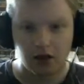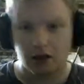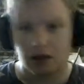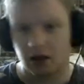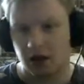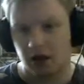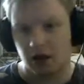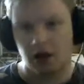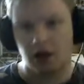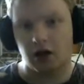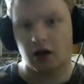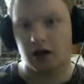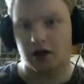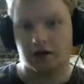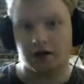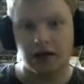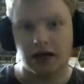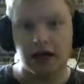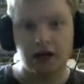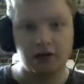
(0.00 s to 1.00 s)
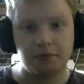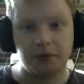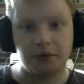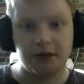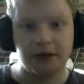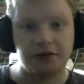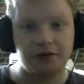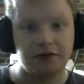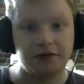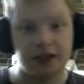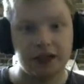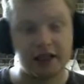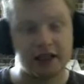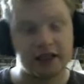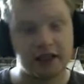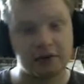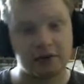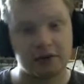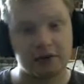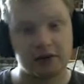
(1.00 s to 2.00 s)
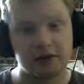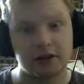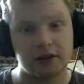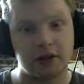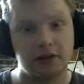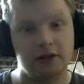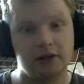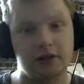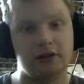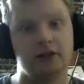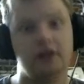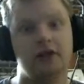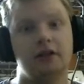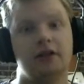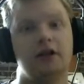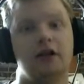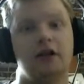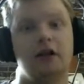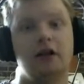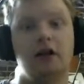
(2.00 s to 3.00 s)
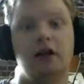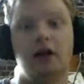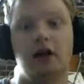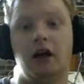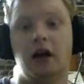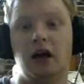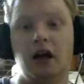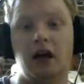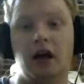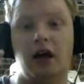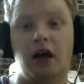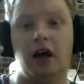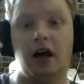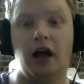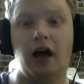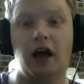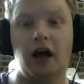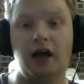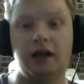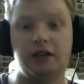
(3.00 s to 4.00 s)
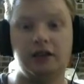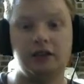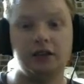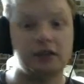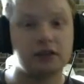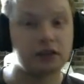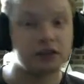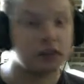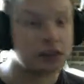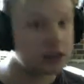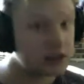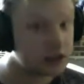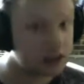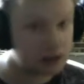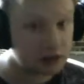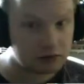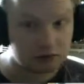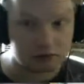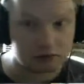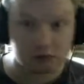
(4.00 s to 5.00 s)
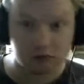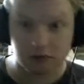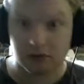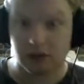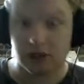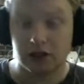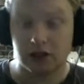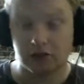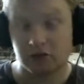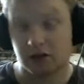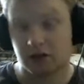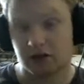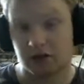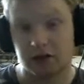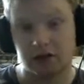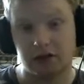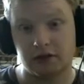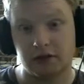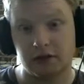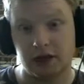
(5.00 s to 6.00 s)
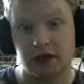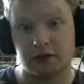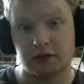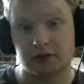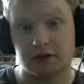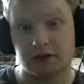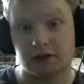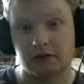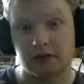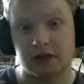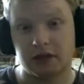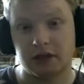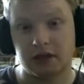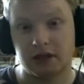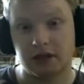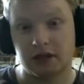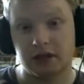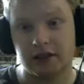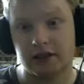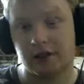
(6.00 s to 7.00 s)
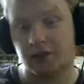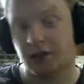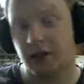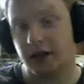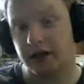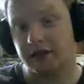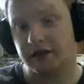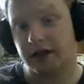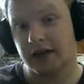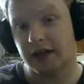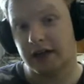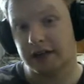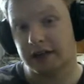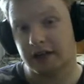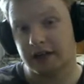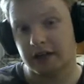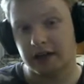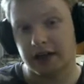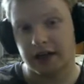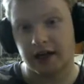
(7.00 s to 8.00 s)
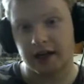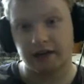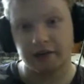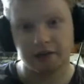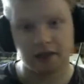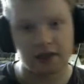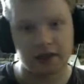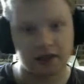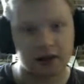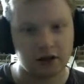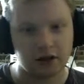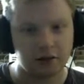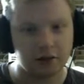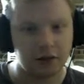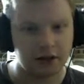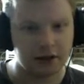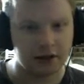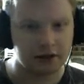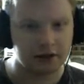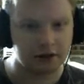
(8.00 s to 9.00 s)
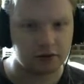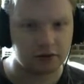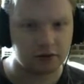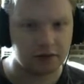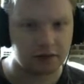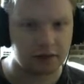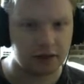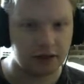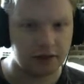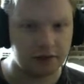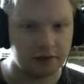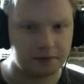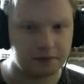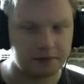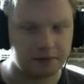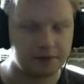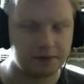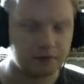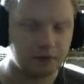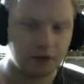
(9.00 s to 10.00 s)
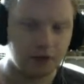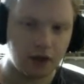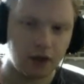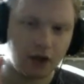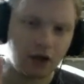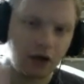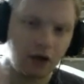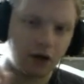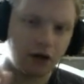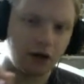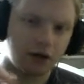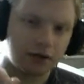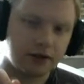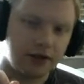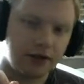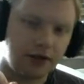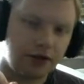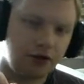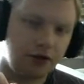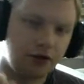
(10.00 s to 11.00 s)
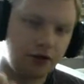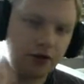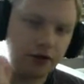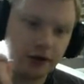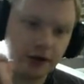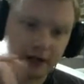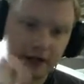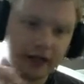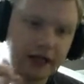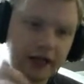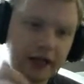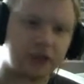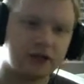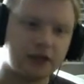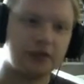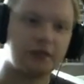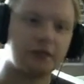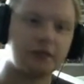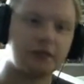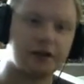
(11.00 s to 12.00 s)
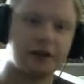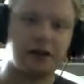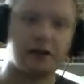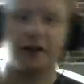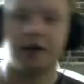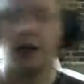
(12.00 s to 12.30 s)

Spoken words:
That'll be it for this episode. And, well, we'll see what happens with this glitch. I might have to exit the game and then go back into it, but I'll see you in the next episode.